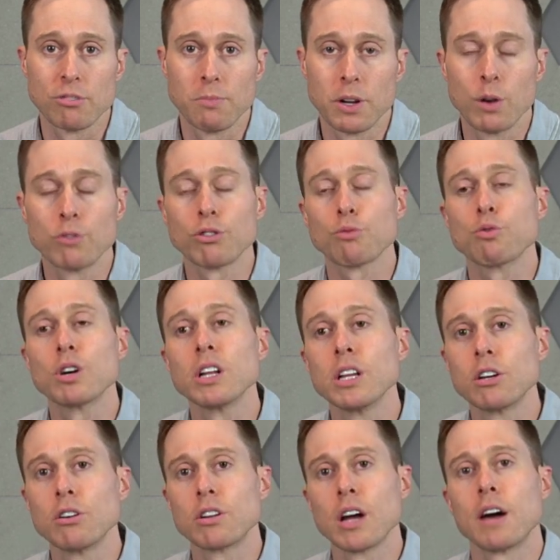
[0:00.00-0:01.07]
But it was a really
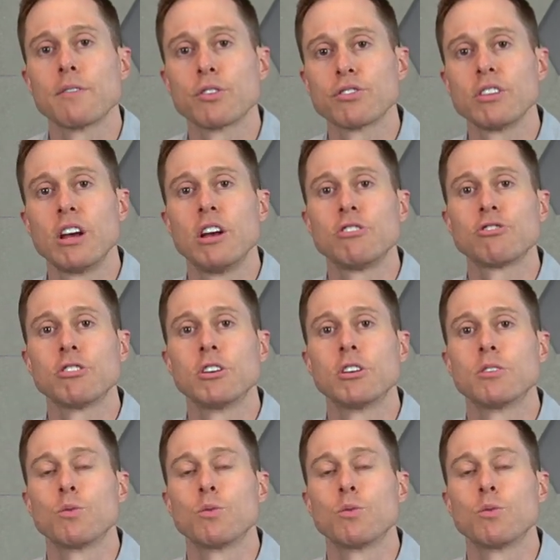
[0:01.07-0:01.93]
good conversation